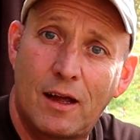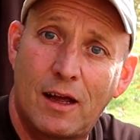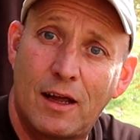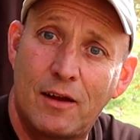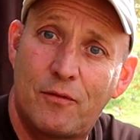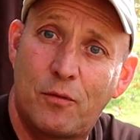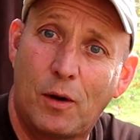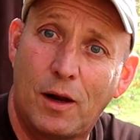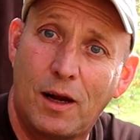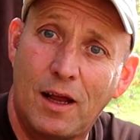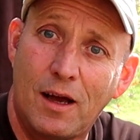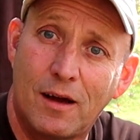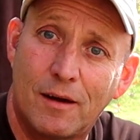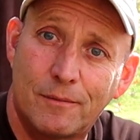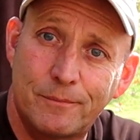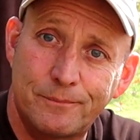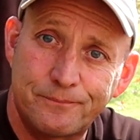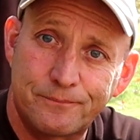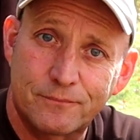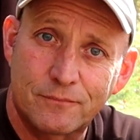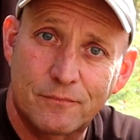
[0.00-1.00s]
Et voila!
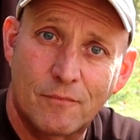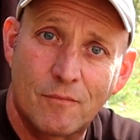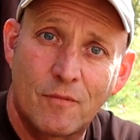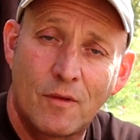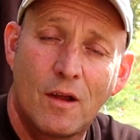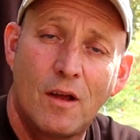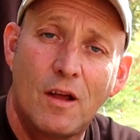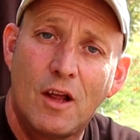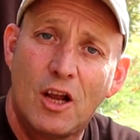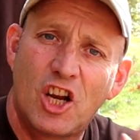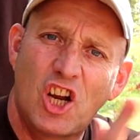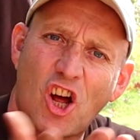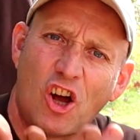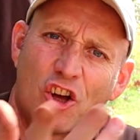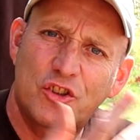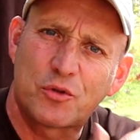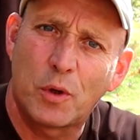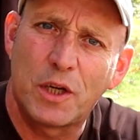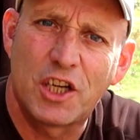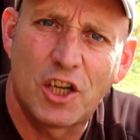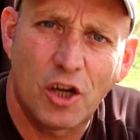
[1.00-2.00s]

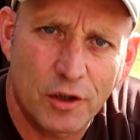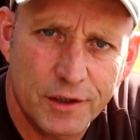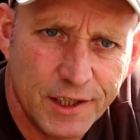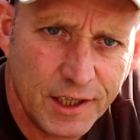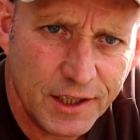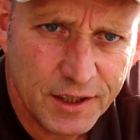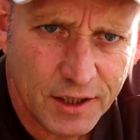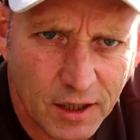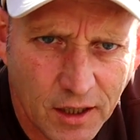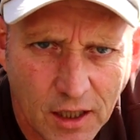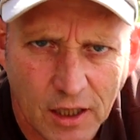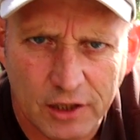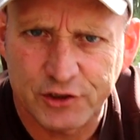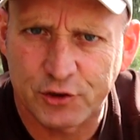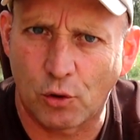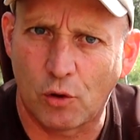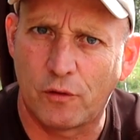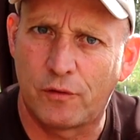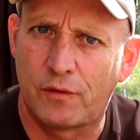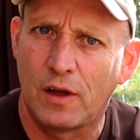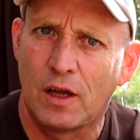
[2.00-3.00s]
Last week I did a
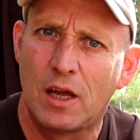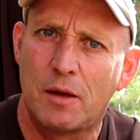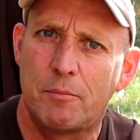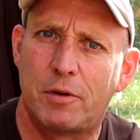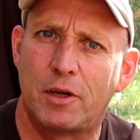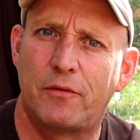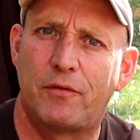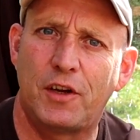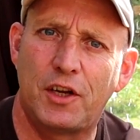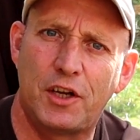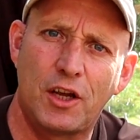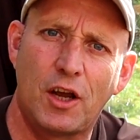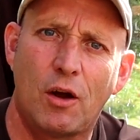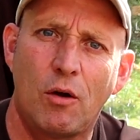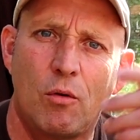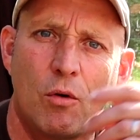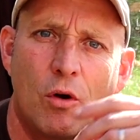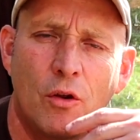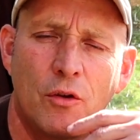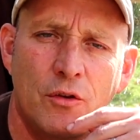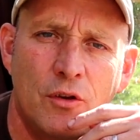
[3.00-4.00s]
sort of bit of
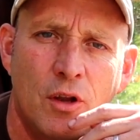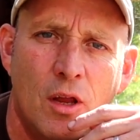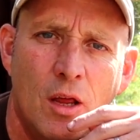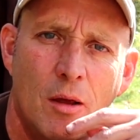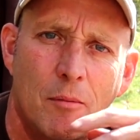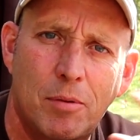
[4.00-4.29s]
video on